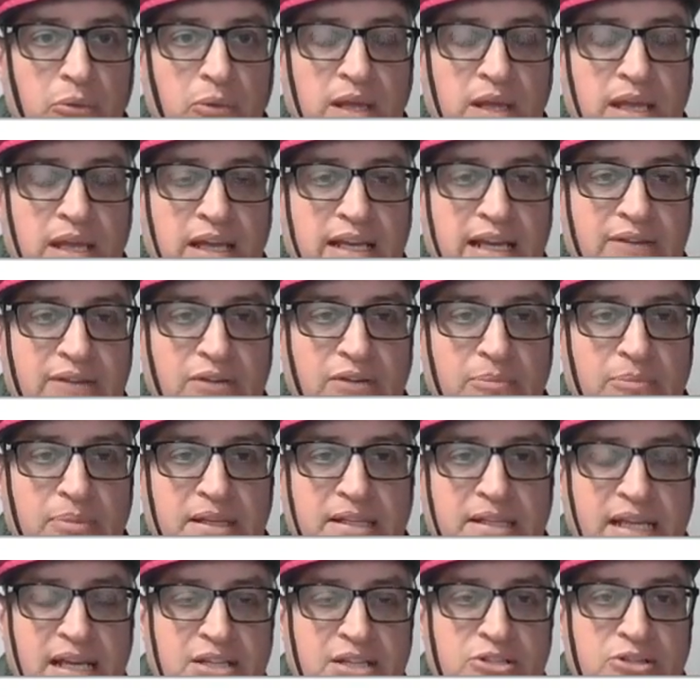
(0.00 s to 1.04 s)
we can have a
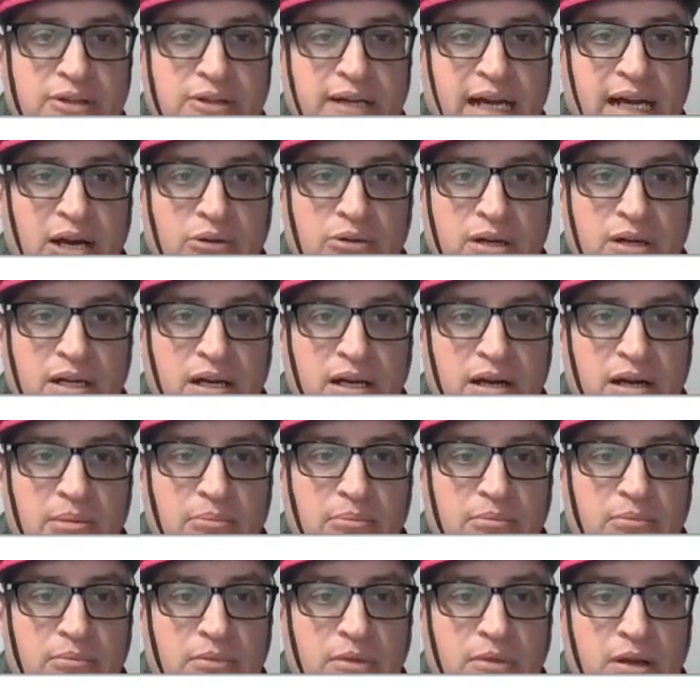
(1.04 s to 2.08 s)
potential
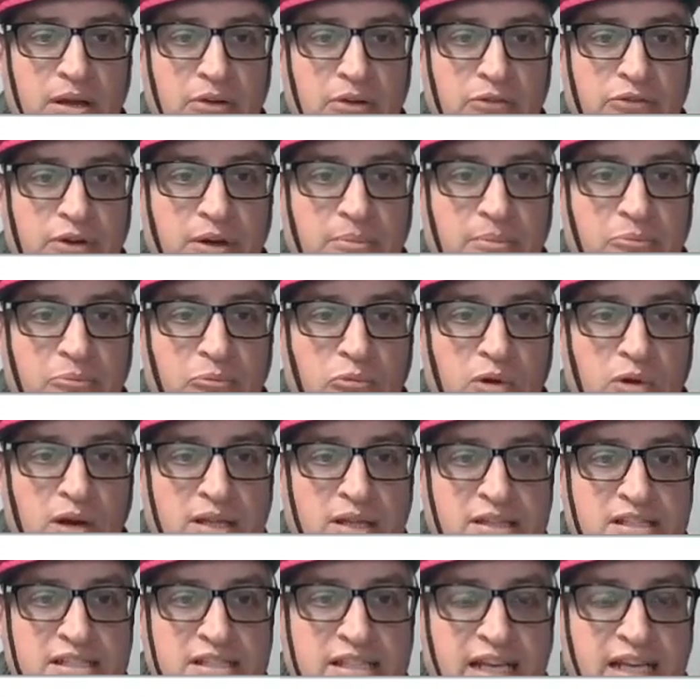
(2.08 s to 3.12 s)
outcome from
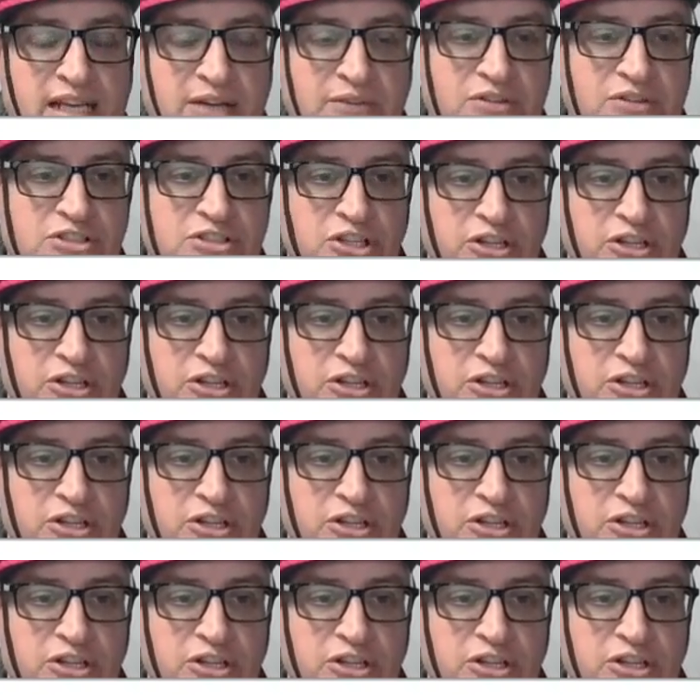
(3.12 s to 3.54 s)
one set of